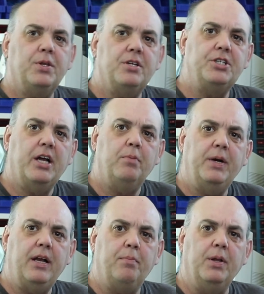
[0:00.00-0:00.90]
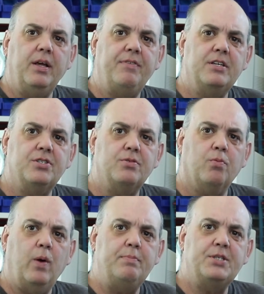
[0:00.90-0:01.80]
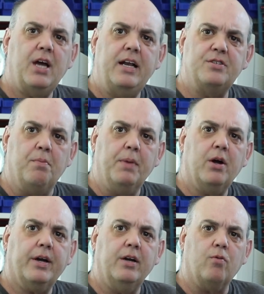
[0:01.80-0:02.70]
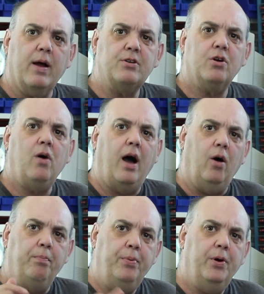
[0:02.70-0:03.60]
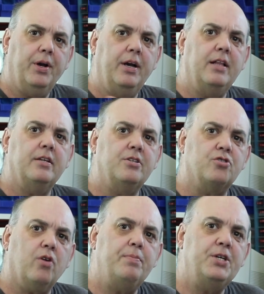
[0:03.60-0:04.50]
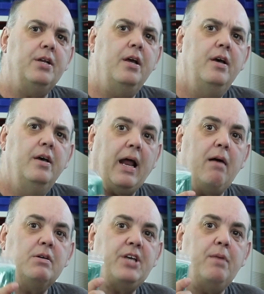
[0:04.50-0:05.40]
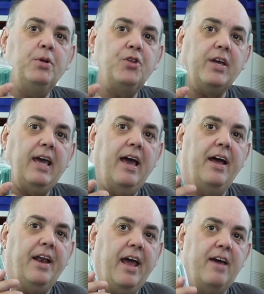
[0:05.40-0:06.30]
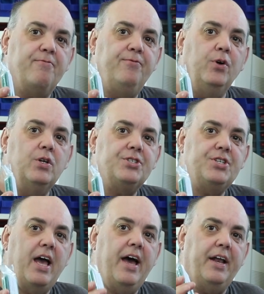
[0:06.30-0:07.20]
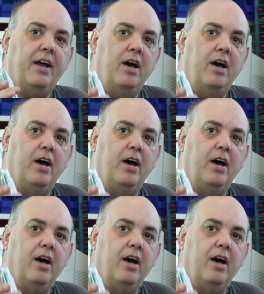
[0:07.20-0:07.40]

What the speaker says: with a gentleman. I believe his website is American Retro. I'll put it in the description. But I was able to get a full set